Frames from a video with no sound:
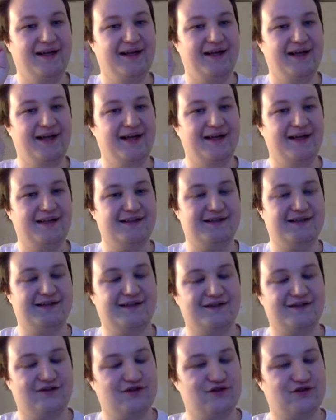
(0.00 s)
It is
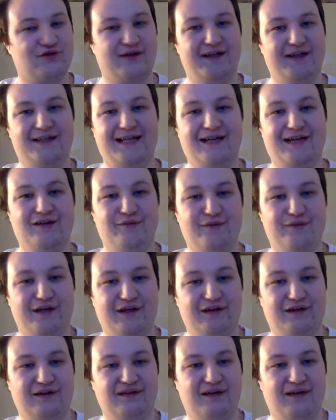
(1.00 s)
straight down the
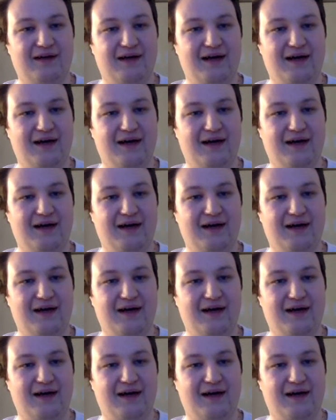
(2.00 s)
middle.